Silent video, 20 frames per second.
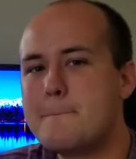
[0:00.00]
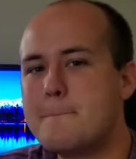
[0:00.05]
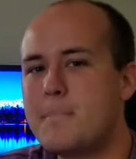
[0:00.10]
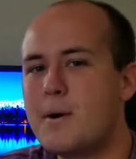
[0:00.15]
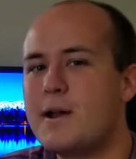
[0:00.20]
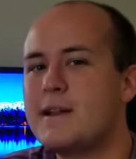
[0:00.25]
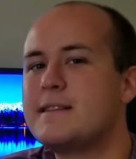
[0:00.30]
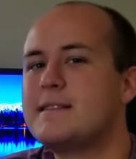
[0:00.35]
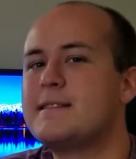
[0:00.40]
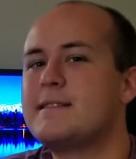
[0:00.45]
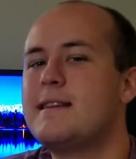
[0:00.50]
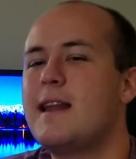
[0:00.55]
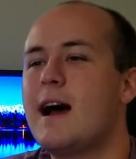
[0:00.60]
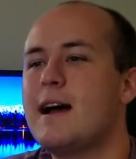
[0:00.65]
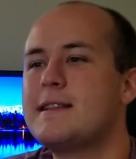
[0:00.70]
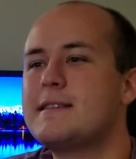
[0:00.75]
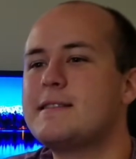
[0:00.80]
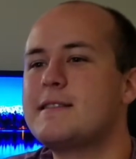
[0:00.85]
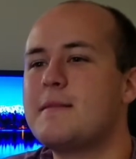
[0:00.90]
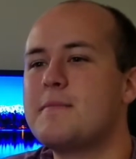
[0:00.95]
But it's
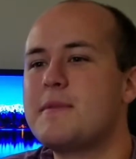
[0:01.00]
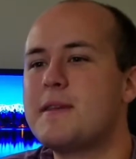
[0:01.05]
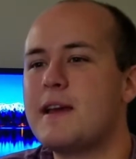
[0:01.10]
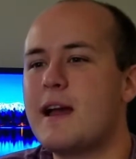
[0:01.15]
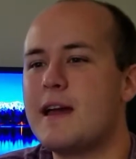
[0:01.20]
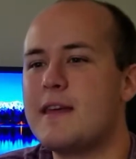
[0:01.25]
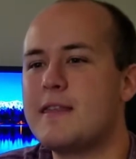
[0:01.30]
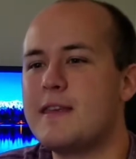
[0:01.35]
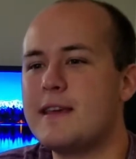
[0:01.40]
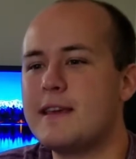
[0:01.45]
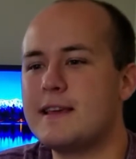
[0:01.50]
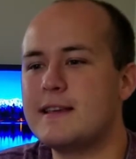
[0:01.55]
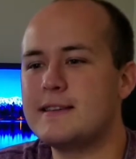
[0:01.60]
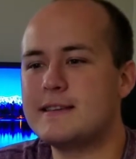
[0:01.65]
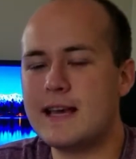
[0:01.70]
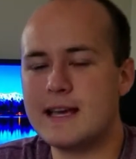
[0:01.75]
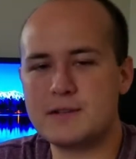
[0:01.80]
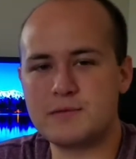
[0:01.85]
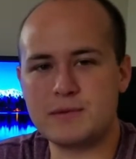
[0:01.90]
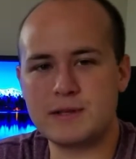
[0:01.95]
not something I think
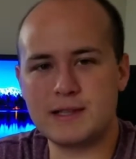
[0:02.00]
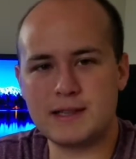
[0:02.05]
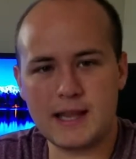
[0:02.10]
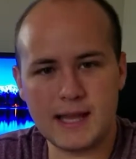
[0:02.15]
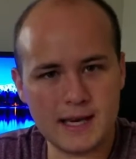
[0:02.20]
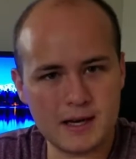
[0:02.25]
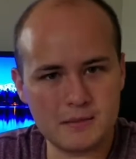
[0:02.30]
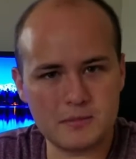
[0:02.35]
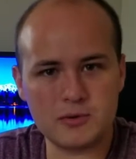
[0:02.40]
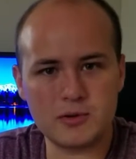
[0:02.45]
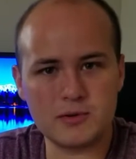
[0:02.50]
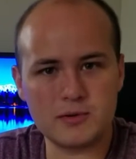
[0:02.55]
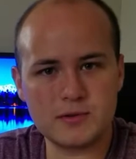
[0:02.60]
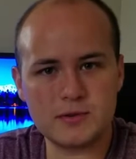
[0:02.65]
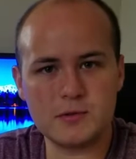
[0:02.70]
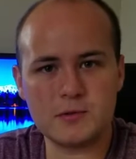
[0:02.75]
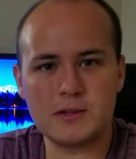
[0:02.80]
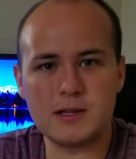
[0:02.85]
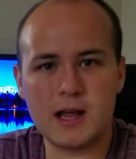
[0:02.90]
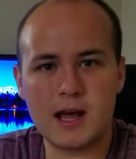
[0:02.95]
is as relatable
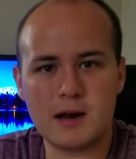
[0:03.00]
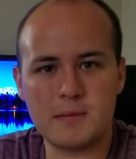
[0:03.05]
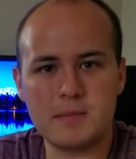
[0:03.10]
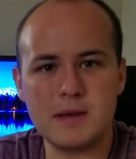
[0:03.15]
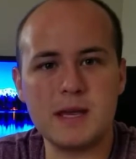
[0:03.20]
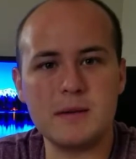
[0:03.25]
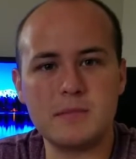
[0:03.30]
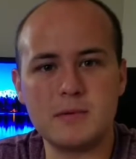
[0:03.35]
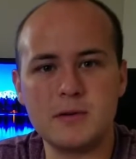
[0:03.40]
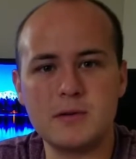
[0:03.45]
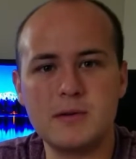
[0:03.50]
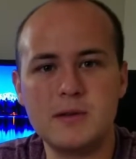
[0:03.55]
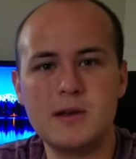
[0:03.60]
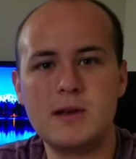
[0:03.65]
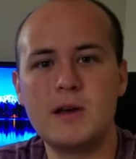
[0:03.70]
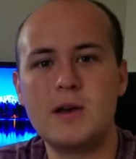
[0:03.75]
to a lot of people.